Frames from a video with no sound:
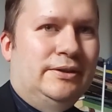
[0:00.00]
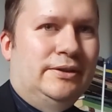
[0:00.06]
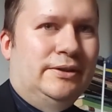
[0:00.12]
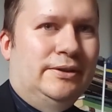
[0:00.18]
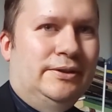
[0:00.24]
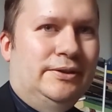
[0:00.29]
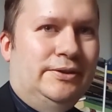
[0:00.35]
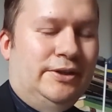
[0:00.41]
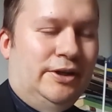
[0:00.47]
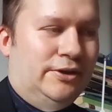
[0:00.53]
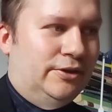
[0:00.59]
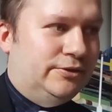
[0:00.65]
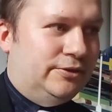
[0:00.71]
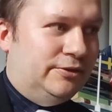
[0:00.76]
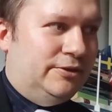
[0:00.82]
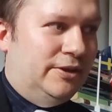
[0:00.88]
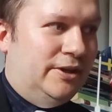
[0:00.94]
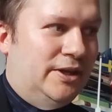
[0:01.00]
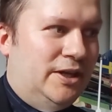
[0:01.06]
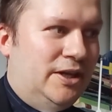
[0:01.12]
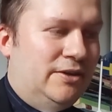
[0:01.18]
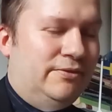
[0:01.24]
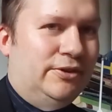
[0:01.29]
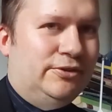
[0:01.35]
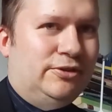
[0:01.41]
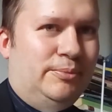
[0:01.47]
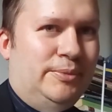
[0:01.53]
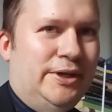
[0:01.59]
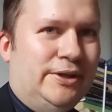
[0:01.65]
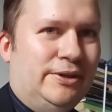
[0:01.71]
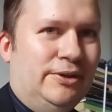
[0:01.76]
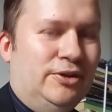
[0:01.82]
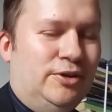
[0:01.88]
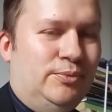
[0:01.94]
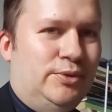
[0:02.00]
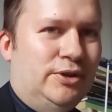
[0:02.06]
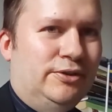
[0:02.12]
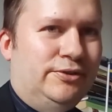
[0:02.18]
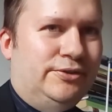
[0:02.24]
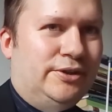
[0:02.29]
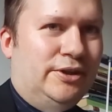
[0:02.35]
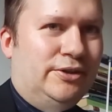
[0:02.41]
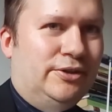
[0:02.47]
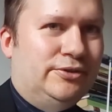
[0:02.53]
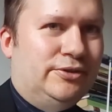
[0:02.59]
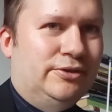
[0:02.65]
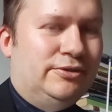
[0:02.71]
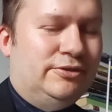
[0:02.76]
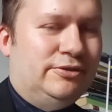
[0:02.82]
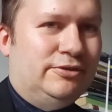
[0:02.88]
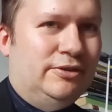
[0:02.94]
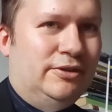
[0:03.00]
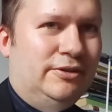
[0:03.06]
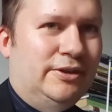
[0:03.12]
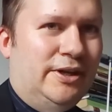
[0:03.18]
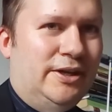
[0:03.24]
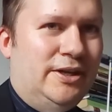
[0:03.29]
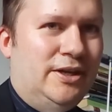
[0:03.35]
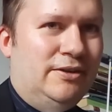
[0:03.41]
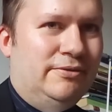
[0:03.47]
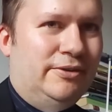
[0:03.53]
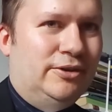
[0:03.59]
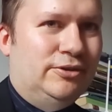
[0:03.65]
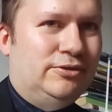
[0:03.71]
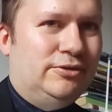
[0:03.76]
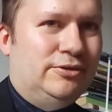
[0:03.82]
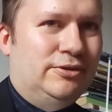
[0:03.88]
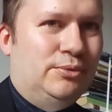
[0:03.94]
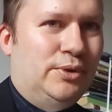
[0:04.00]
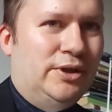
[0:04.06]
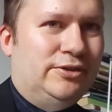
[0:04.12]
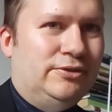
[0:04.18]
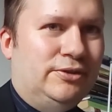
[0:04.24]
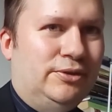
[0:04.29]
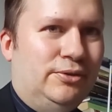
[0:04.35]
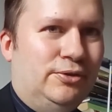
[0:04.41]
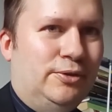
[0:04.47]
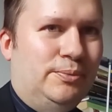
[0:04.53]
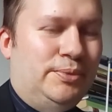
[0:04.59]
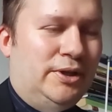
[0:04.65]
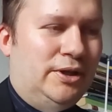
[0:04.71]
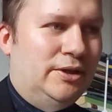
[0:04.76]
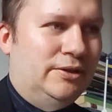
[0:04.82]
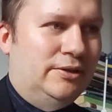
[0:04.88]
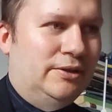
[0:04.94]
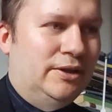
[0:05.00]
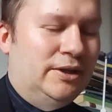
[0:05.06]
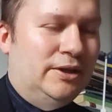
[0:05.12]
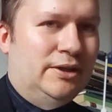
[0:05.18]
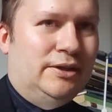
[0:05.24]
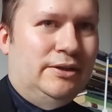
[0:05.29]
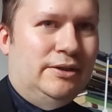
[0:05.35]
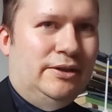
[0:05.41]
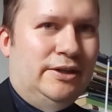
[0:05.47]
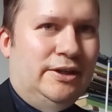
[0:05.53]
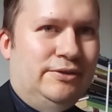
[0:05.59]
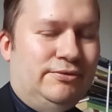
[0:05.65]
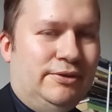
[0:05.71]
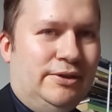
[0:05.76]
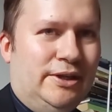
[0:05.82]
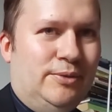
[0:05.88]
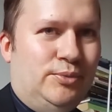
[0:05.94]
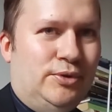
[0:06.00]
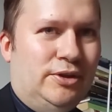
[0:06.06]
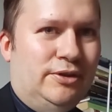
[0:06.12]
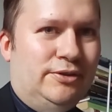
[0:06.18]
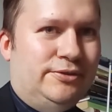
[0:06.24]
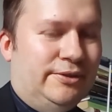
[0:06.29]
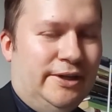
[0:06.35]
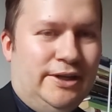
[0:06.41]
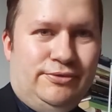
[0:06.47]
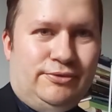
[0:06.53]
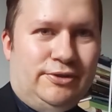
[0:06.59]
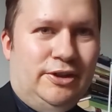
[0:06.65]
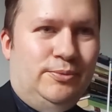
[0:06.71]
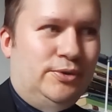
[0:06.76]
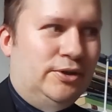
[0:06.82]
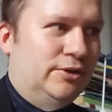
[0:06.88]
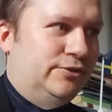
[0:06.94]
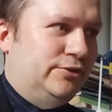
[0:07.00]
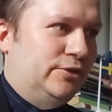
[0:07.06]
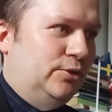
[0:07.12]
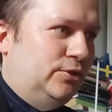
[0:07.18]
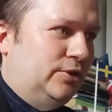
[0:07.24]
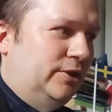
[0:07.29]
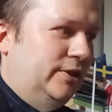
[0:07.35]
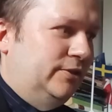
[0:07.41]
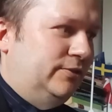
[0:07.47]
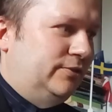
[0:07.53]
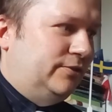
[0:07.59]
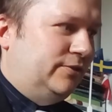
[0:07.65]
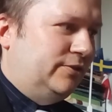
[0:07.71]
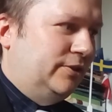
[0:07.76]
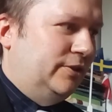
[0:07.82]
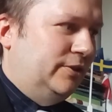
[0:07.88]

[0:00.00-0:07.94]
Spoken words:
They are not as naive as American liberals. They are not as naive as Western European left liberals, socialists.